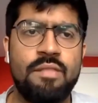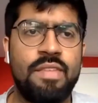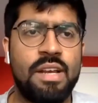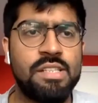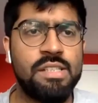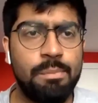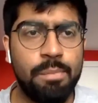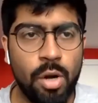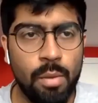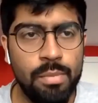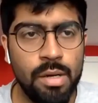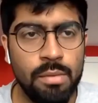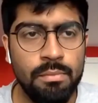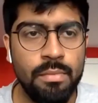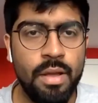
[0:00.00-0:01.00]
If there is a
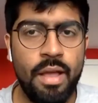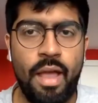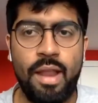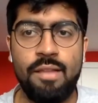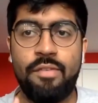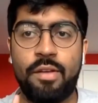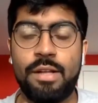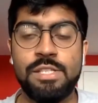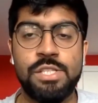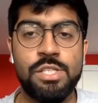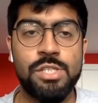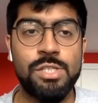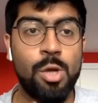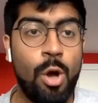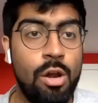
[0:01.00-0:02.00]
problem, and if you can
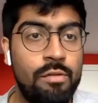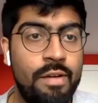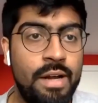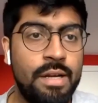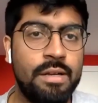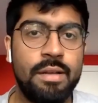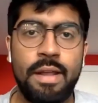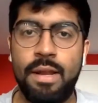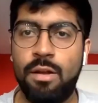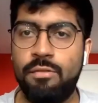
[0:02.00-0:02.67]
solve it